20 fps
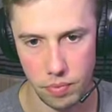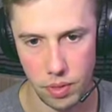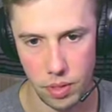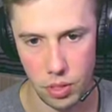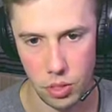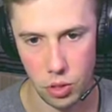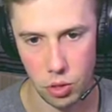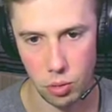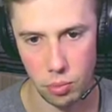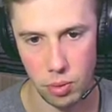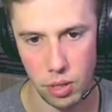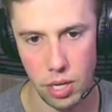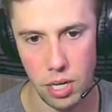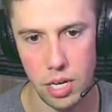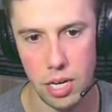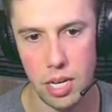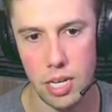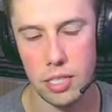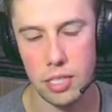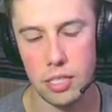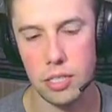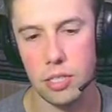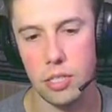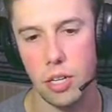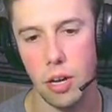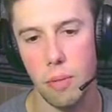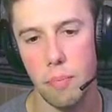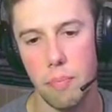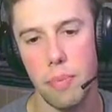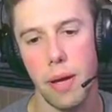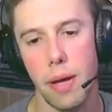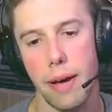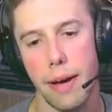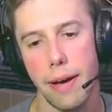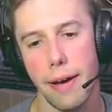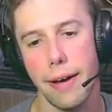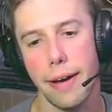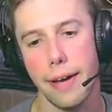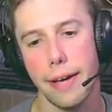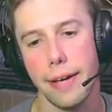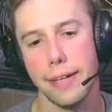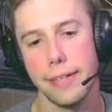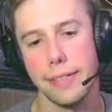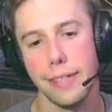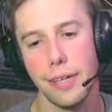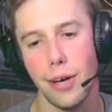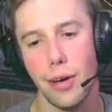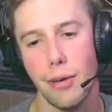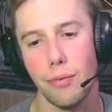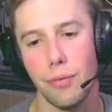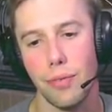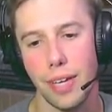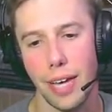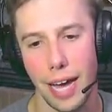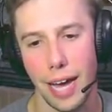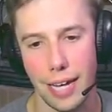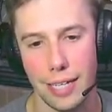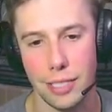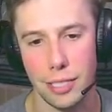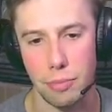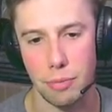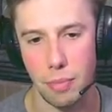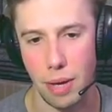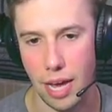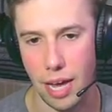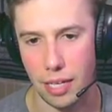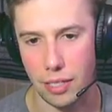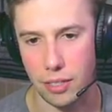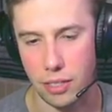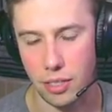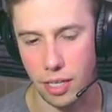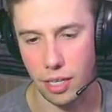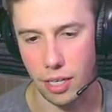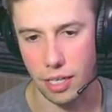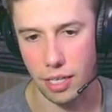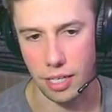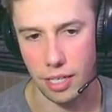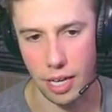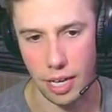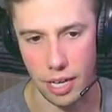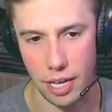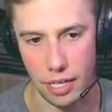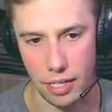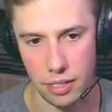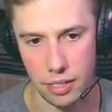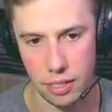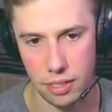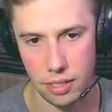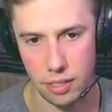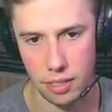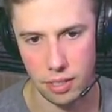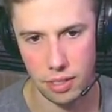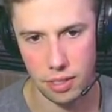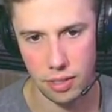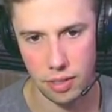So I'm gonna need some kind of gas mask, I guess.